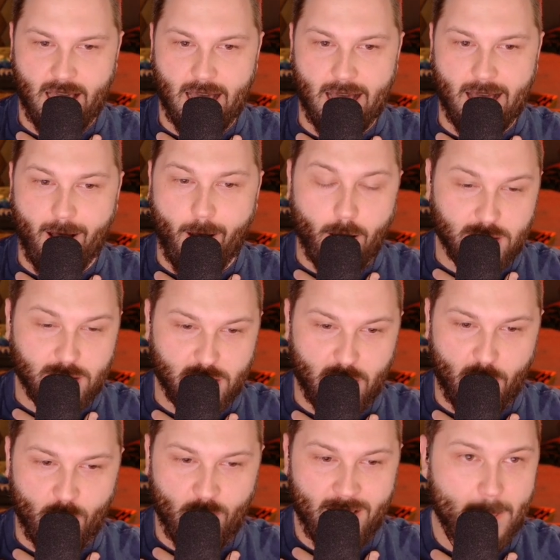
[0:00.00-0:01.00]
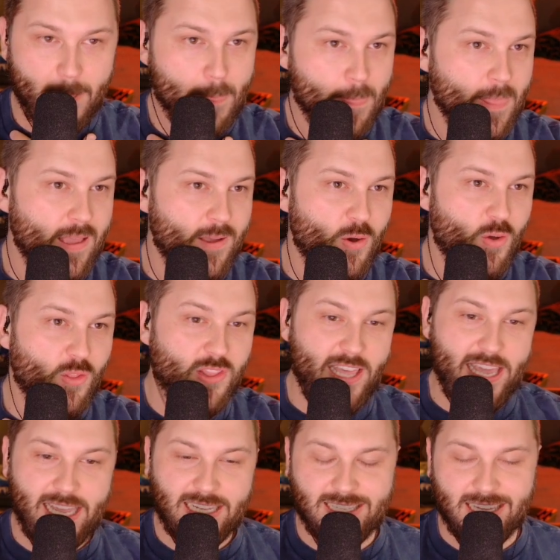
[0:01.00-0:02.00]
Also
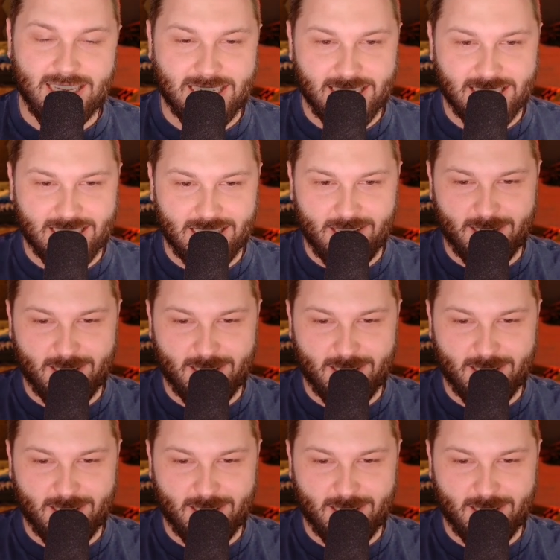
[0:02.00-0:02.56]
leaked, this is